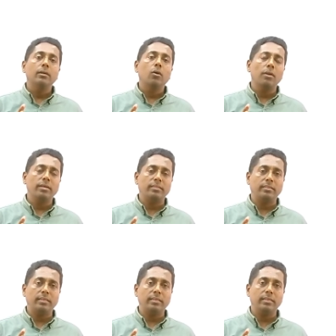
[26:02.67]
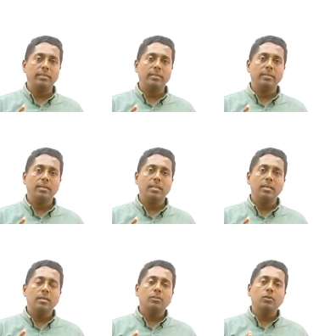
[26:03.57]
Honesty.
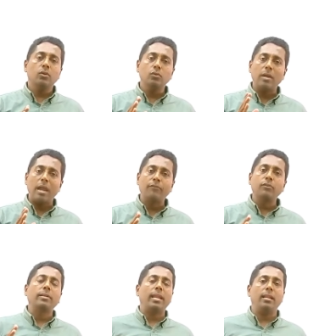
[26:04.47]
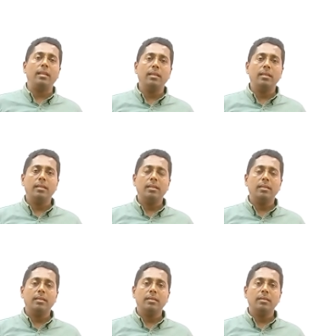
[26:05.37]
So you have to tell,
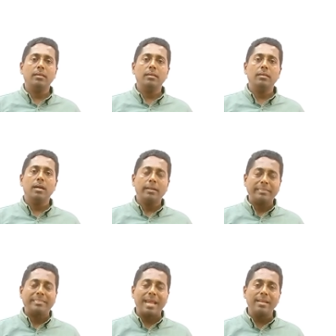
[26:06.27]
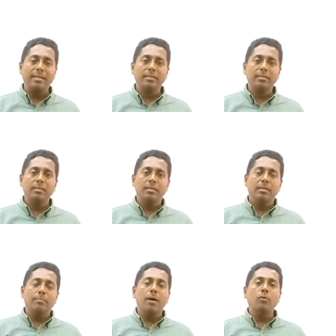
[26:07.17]
understand,
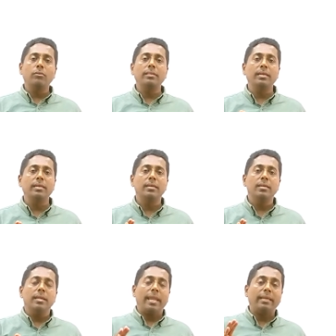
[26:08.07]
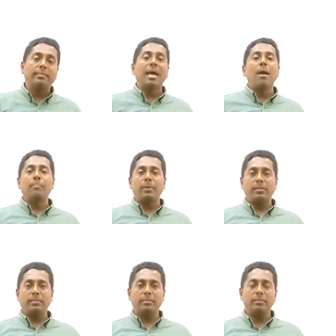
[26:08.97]
about the
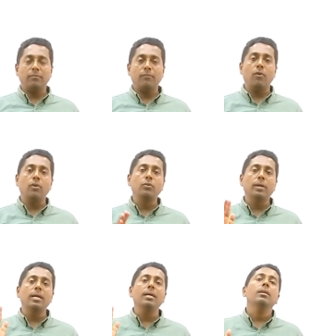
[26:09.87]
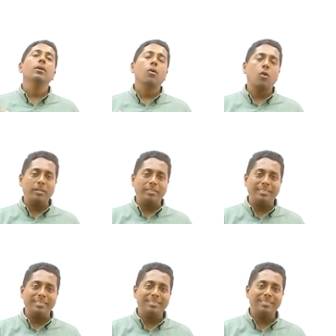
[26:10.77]
examples for your quality.